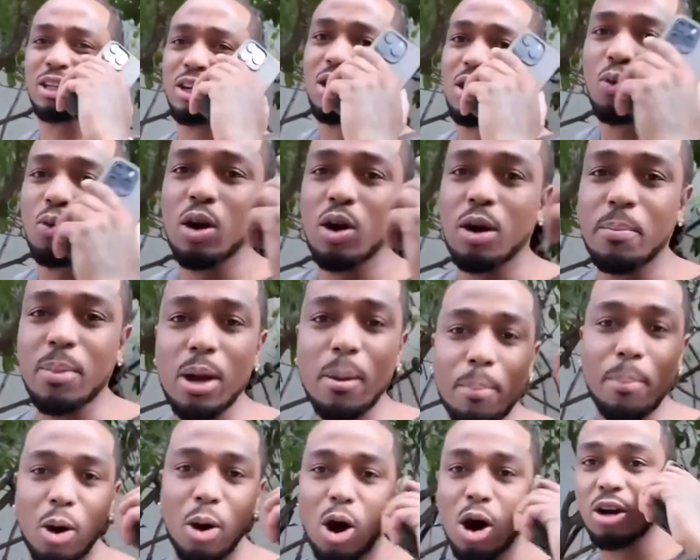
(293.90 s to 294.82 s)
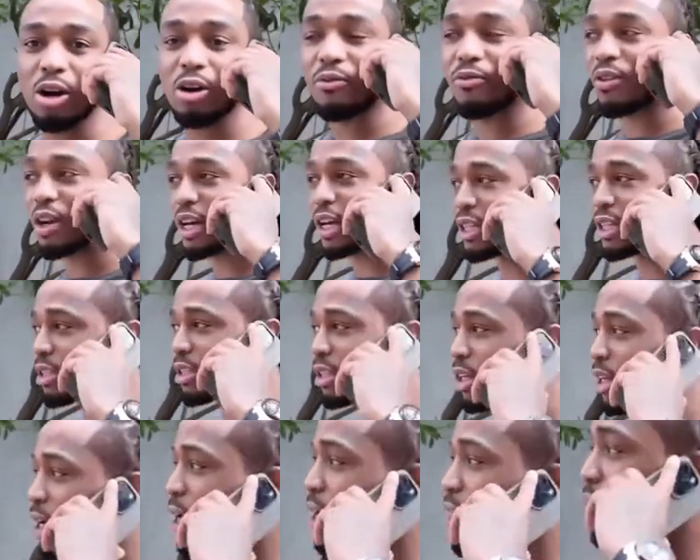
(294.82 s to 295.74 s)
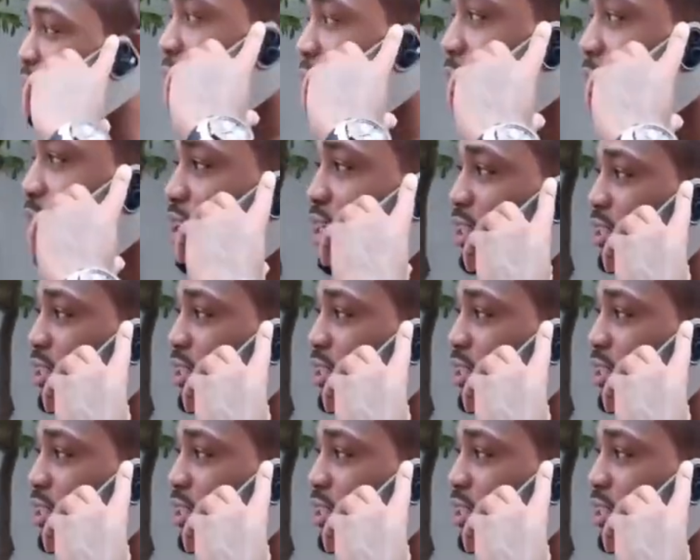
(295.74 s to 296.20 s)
but the point is he was screaming at